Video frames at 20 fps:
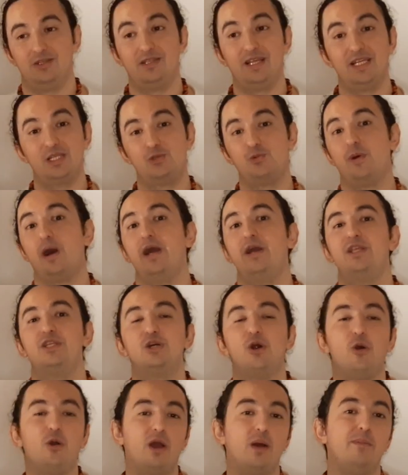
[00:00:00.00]
That's why you
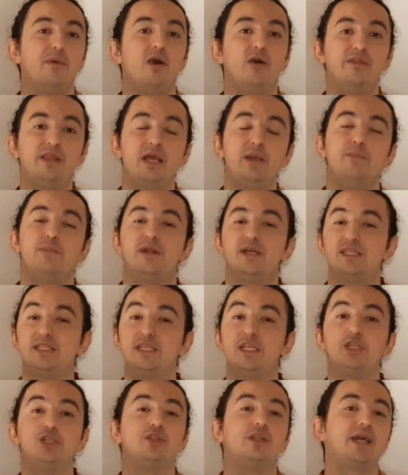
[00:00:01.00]
talk about the
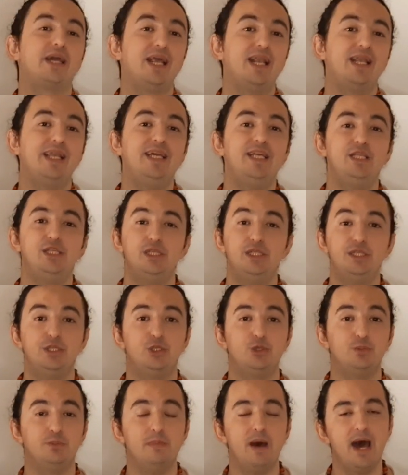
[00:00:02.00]
imprecision that can lead
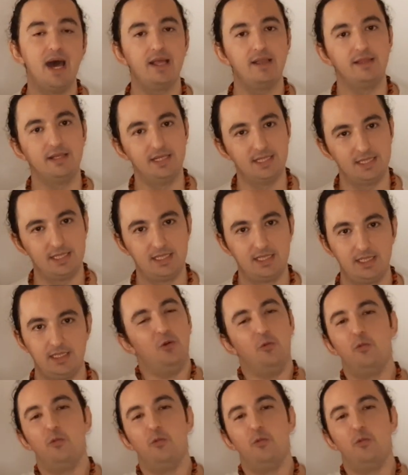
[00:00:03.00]
into madness.